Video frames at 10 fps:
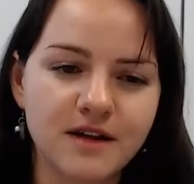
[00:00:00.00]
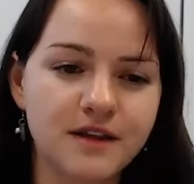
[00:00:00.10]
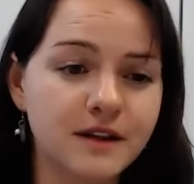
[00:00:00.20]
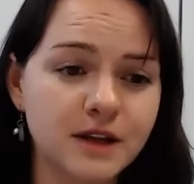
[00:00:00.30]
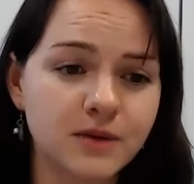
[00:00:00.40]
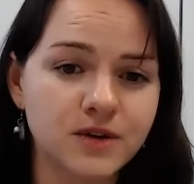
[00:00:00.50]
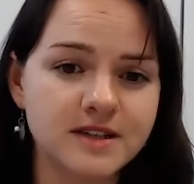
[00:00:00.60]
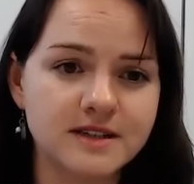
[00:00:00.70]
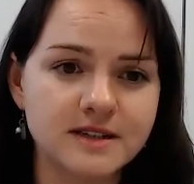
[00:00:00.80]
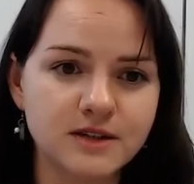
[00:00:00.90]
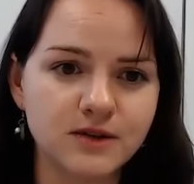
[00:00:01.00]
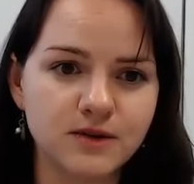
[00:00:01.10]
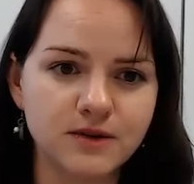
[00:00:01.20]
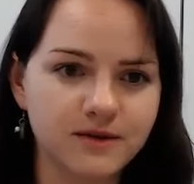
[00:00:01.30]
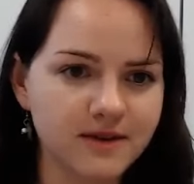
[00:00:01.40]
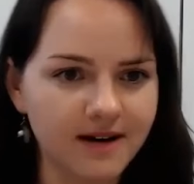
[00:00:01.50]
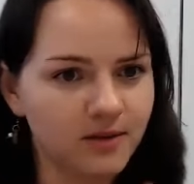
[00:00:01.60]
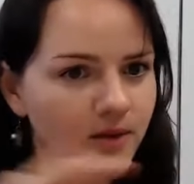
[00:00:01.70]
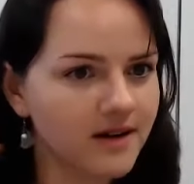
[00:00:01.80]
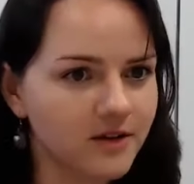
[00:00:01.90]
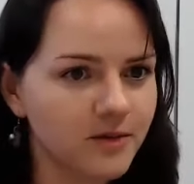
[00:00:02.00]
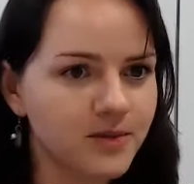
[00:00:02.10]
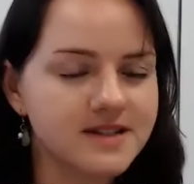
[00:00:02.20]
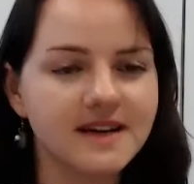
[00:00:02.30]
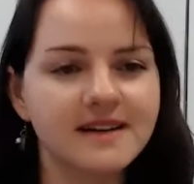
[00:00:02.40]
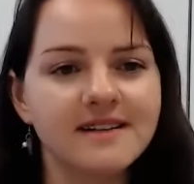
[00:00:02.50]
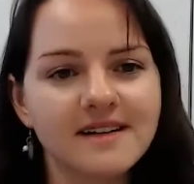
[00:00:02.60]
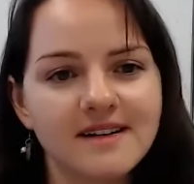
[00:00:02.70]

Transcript: thing that you want it to do at 100%.